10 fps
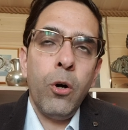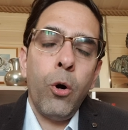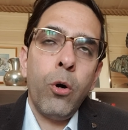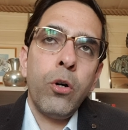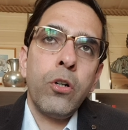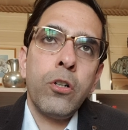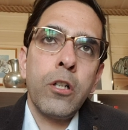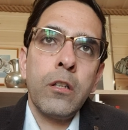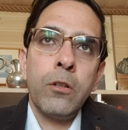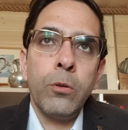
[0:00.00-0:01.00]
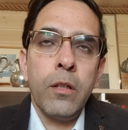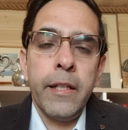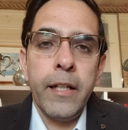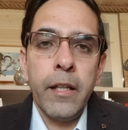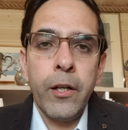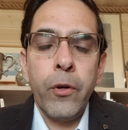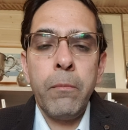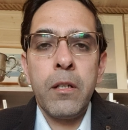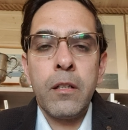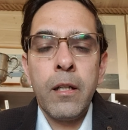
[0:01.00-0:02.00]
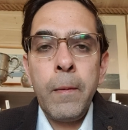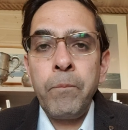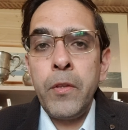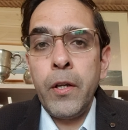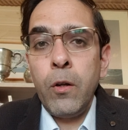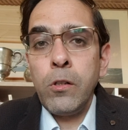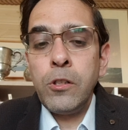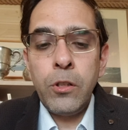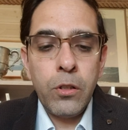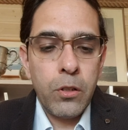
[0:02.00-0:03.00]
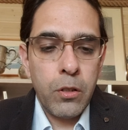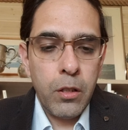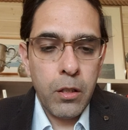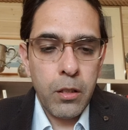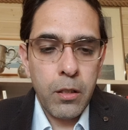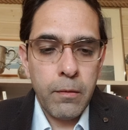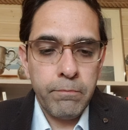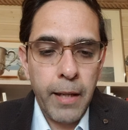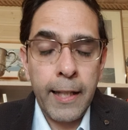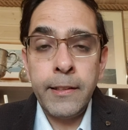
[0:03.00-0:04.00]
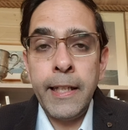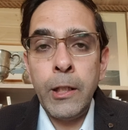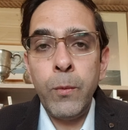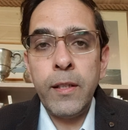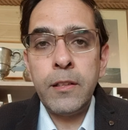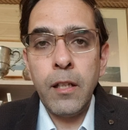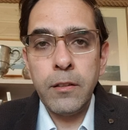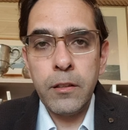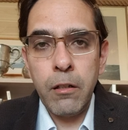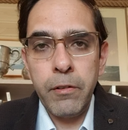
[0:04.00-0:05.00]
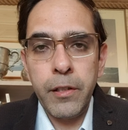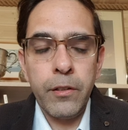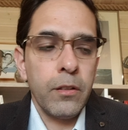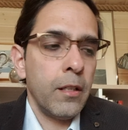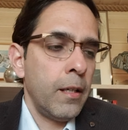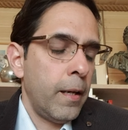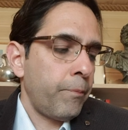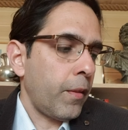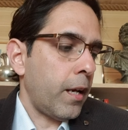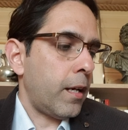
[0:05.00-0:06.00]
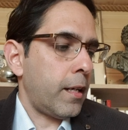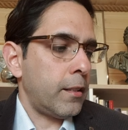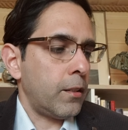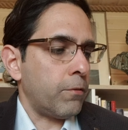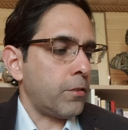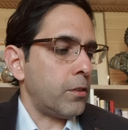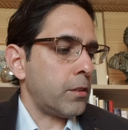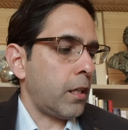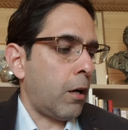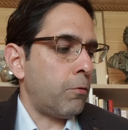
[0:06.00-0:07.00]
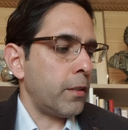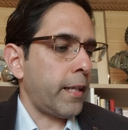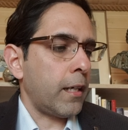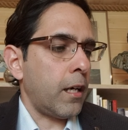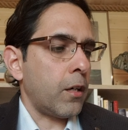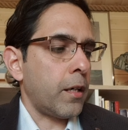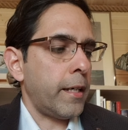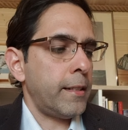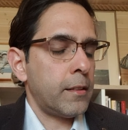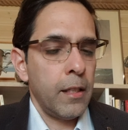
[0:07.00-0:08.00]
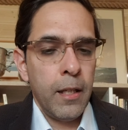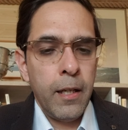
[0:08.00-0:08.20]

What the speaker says: or through a legal agreement, you can also extinguish a servitude. And then of course, how would that arise?